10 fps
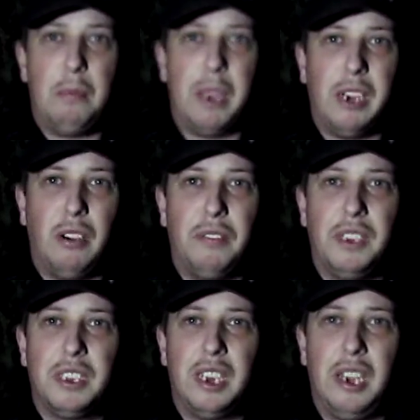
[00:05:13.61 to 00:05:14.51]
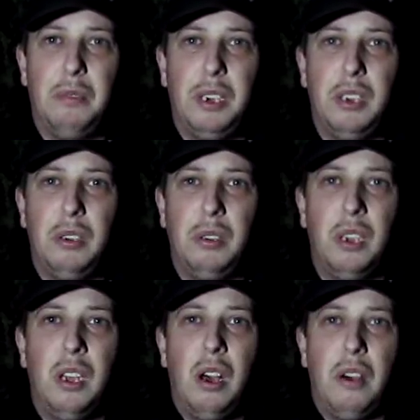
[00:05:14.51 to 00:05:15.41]
bait obviously, and we do
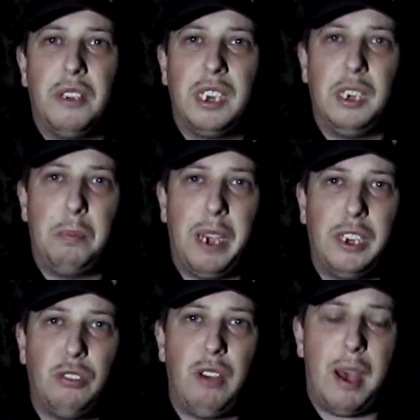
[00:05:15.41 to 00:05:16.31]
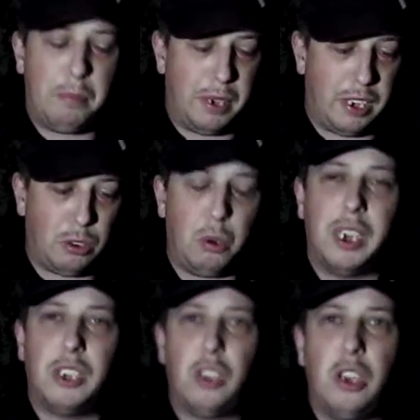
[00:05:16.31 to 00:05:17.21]
obviously the paste wrap that's
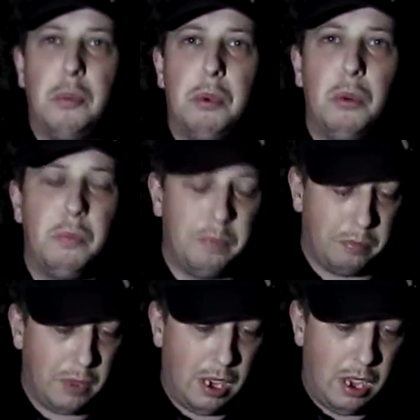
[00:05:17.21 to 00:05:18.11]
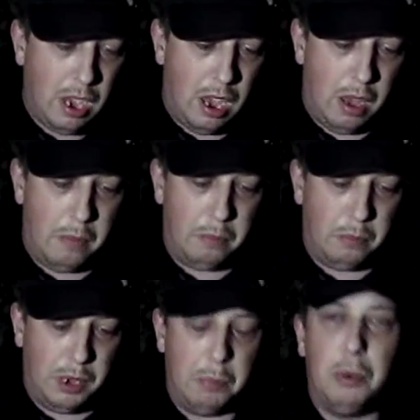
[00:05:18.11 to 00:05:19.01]
quite soluble.
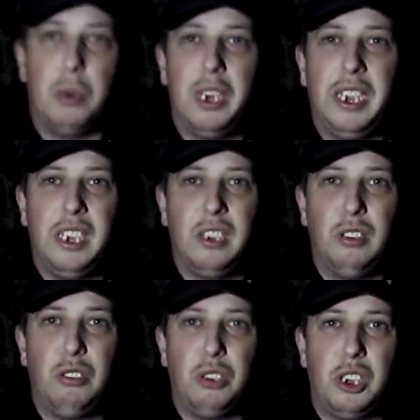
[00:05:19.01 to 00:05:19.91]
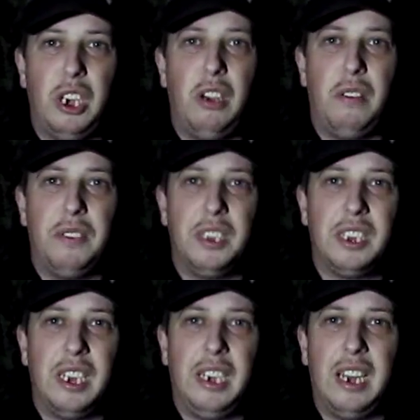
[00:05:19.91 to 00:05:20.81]
With the Borley you can crush it
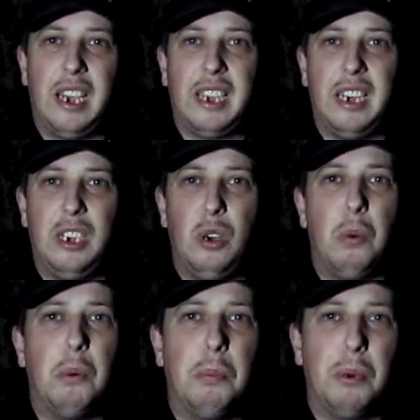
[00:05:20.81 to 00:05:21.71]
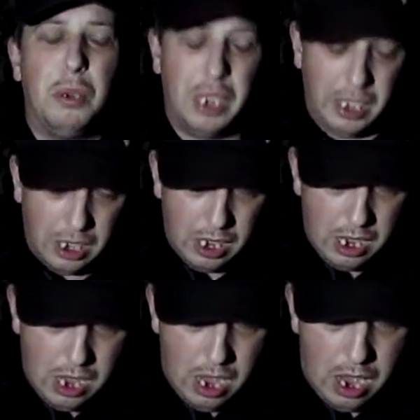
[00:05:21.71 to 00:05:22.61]
obviously like any normal Borley,
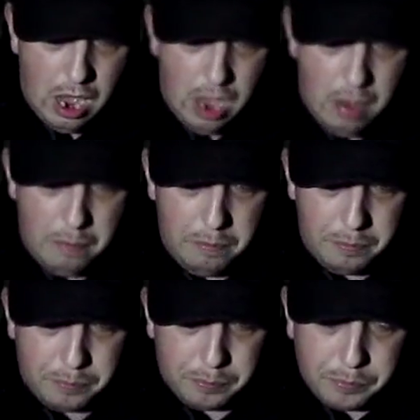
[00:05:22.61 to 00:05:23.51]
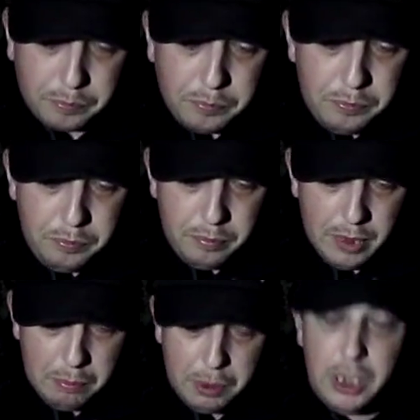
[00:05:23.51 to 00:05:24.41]

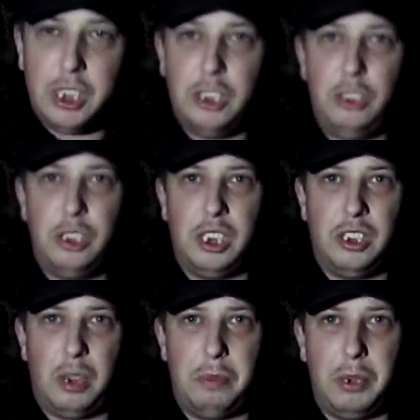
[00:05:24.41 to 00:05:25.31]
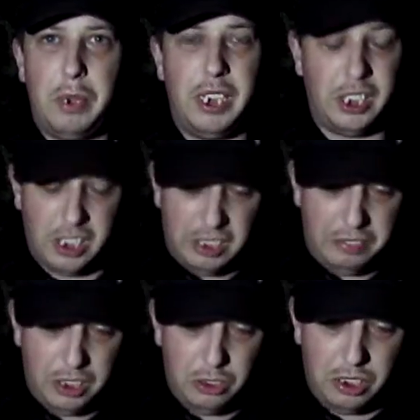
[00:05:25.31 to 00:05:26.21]
but you can use it in so many ways. You can
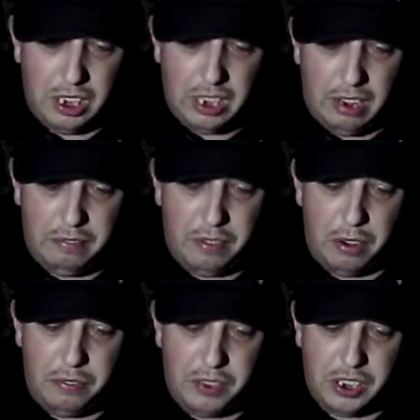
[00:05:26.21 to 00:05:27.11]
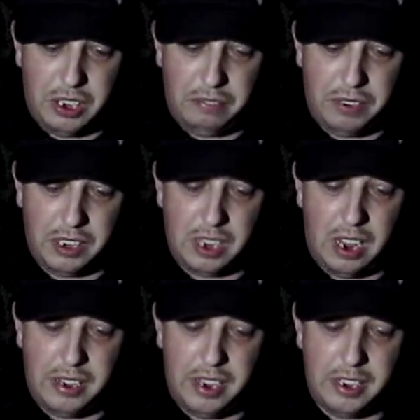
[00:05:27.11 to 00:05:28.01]
even use it like float fishing and things
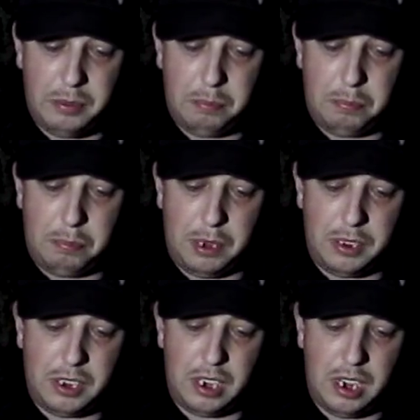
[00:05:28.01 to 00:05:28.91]
like this. But